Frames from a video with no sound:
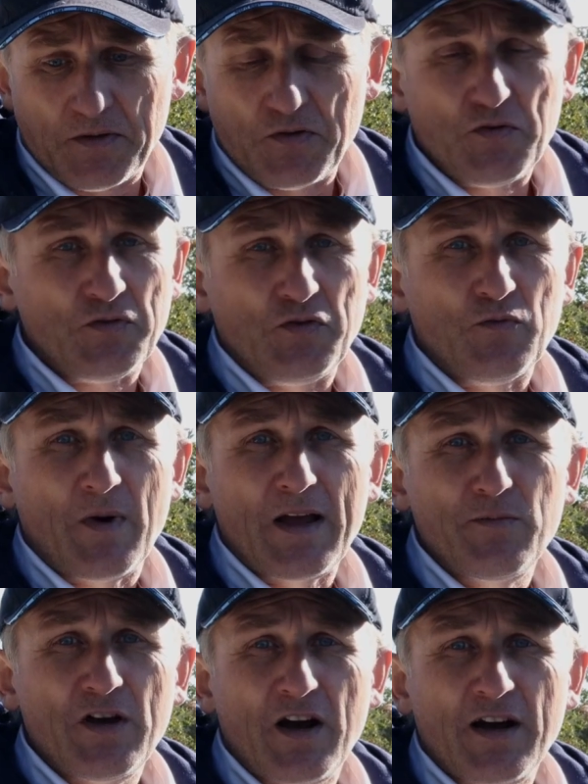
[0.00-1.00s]
You
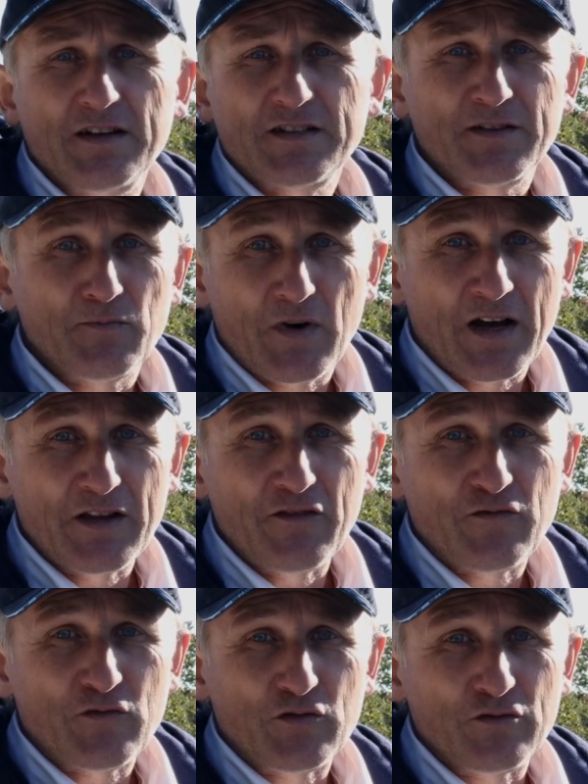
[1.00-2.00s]
might be hire somebody
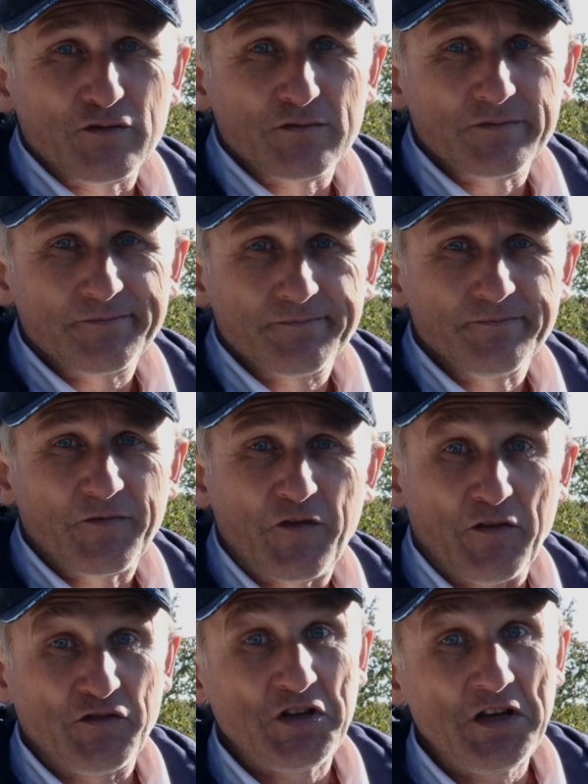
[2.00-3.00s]
for
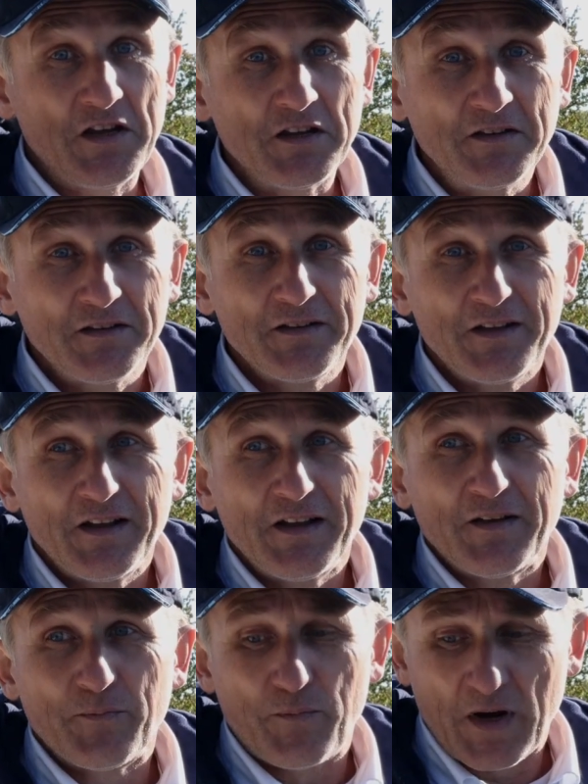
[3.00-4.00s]
15,
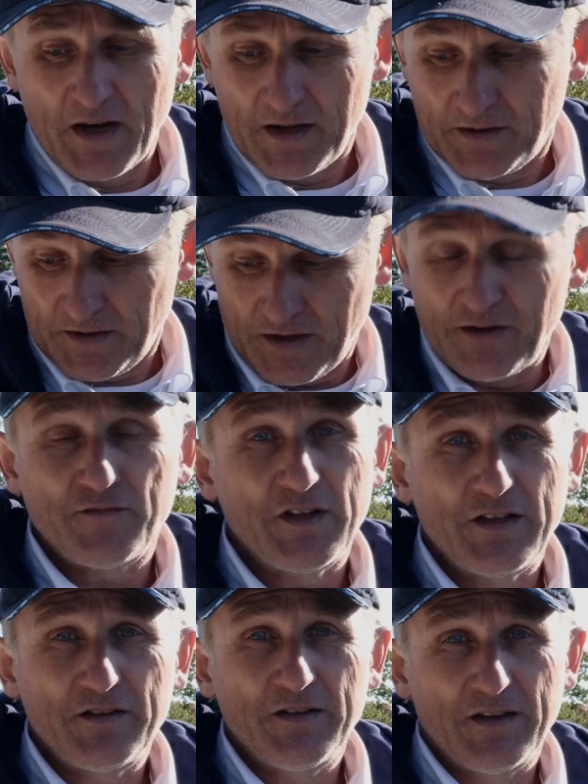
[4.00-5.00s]
but if
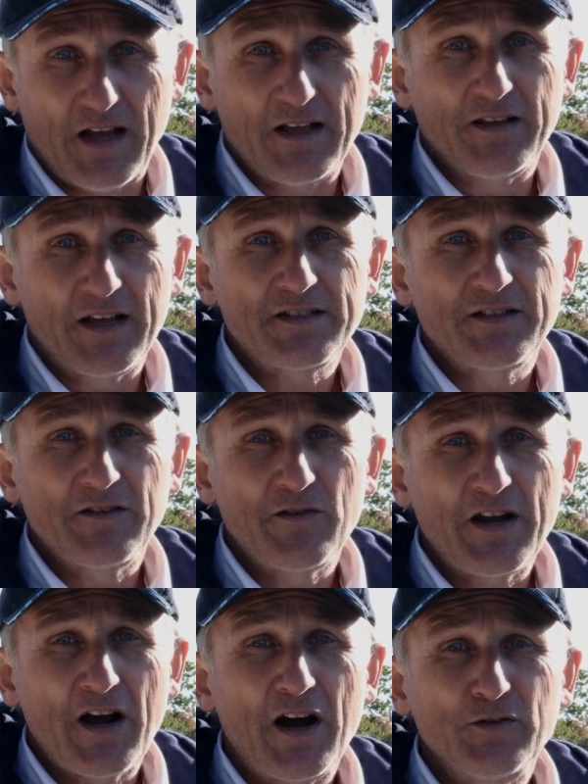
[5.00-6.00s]
that's the
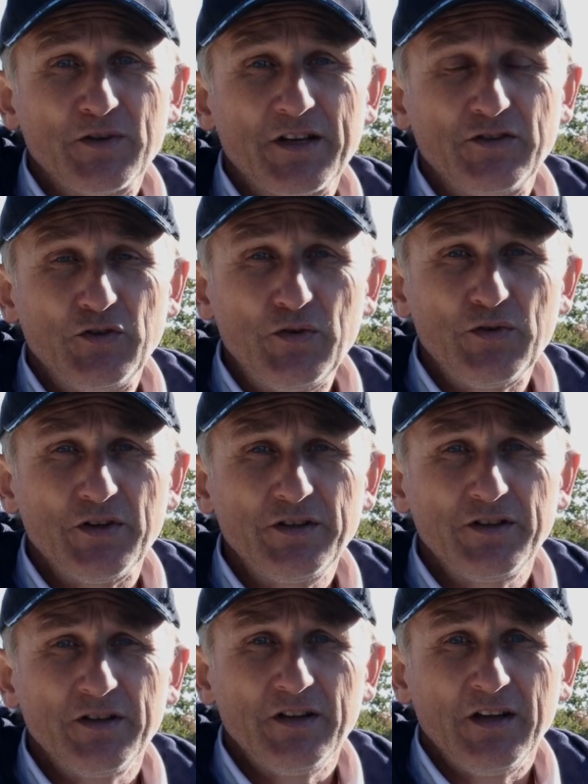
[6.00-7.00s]
way how they do
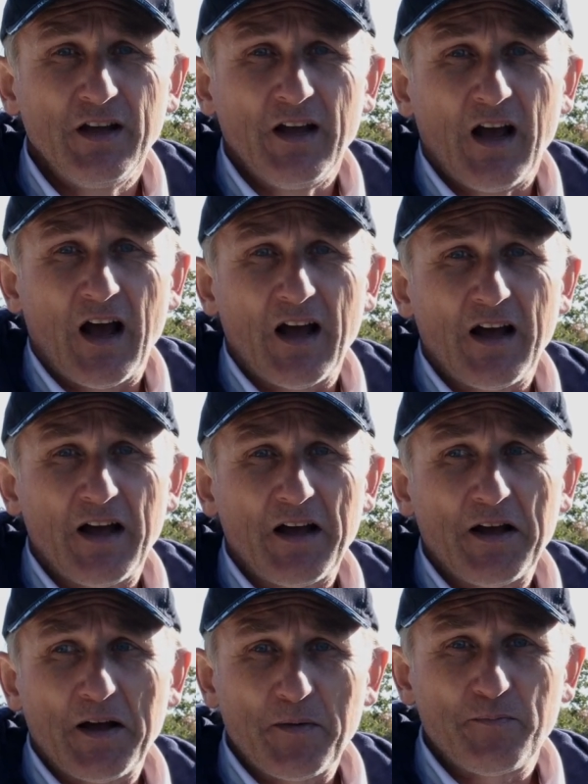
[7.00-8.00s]
it,
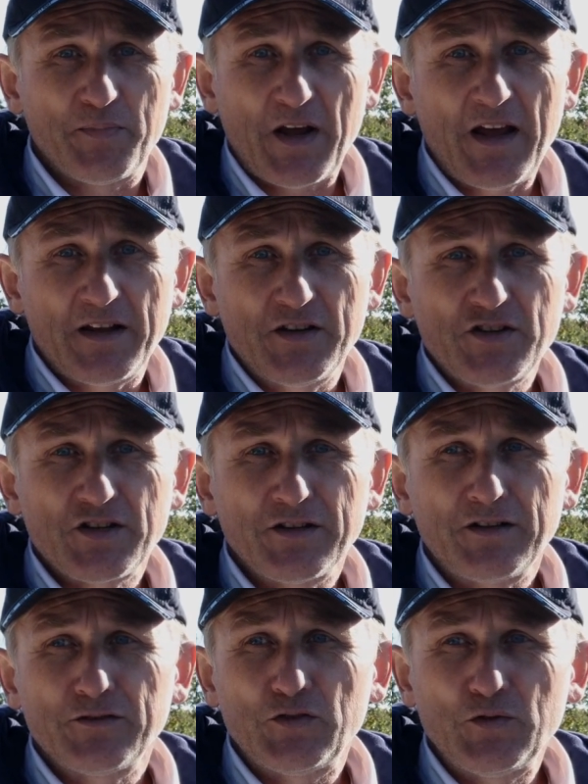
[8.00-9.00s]
pay
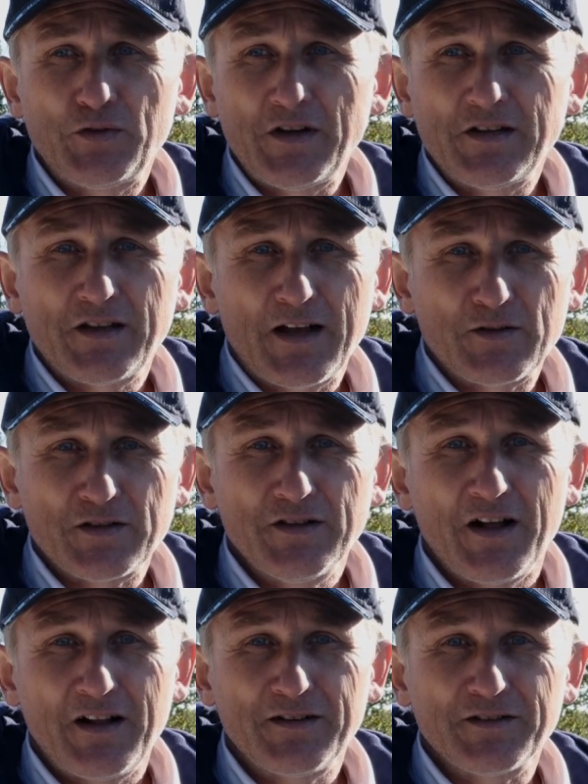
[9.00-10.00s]
additional
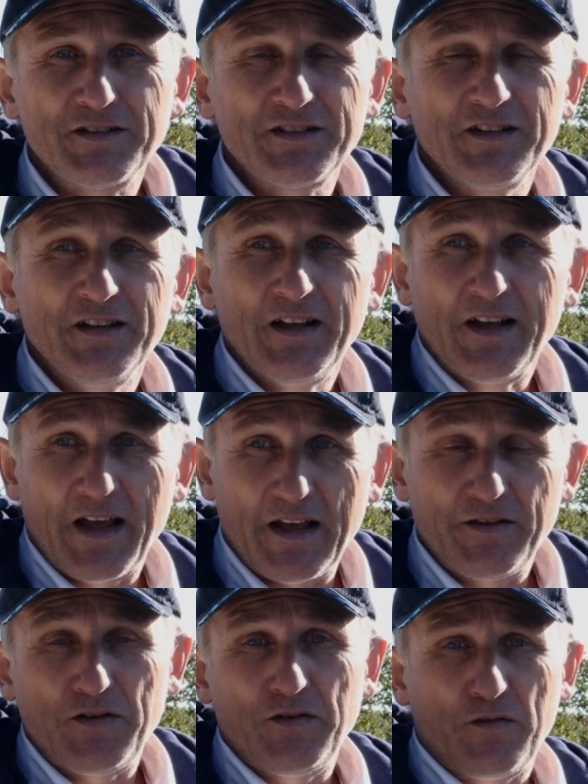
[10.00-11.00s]
$2,000-3,000,
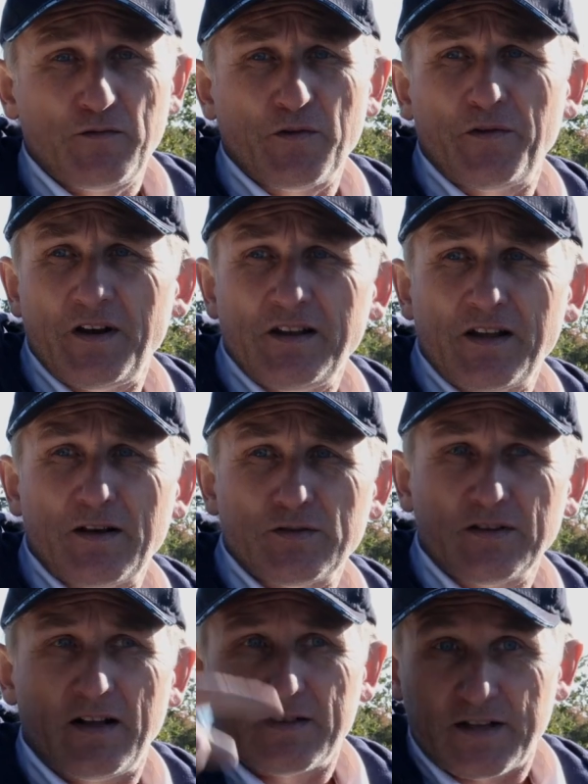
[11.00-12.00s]
and you know, for
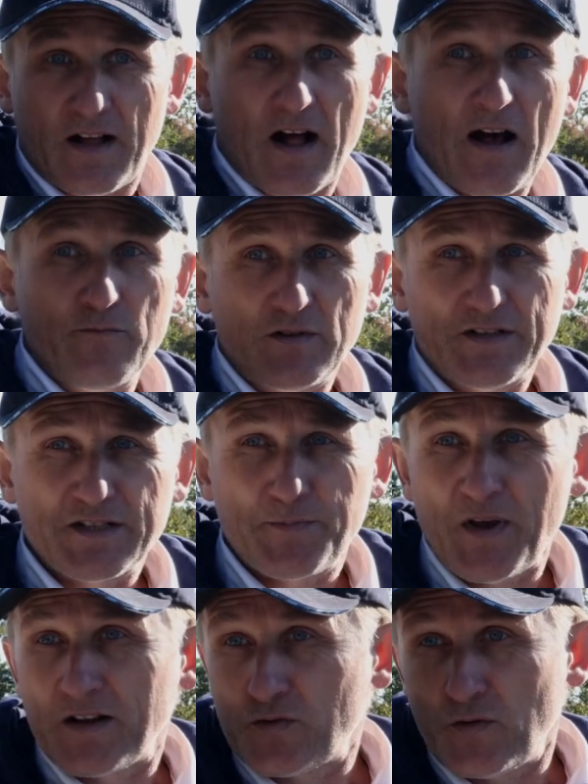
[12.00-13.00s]
$3,000 I will
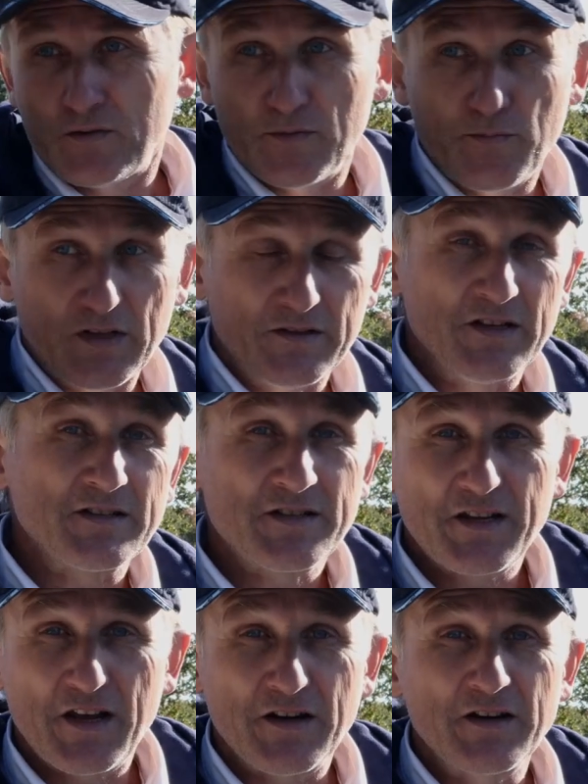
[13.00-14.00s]
inspect all the
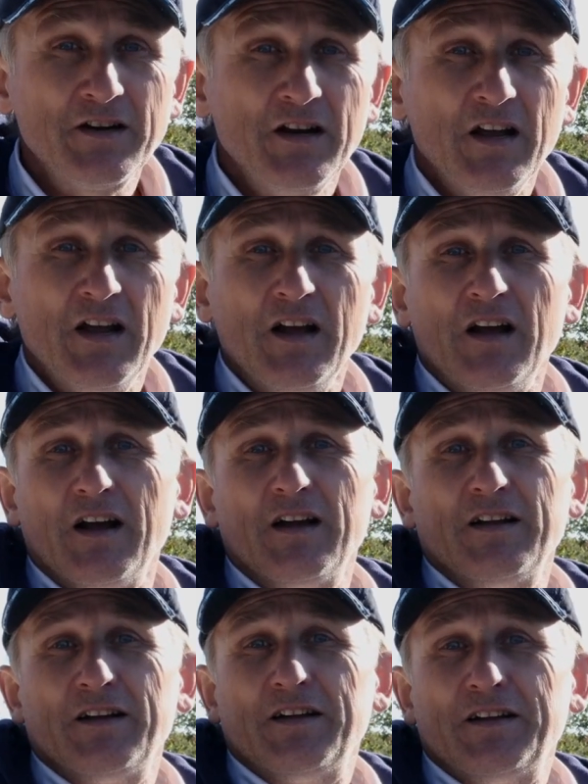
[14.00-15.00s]
buildings here.
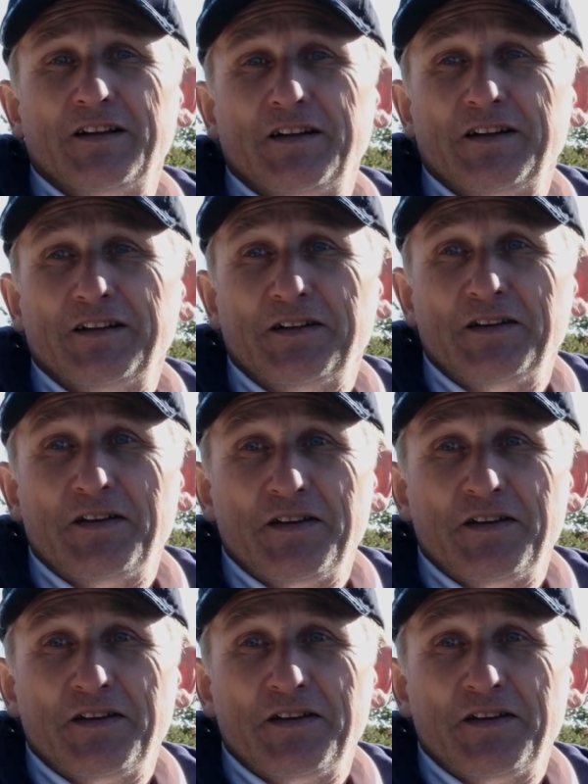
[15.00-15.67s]
How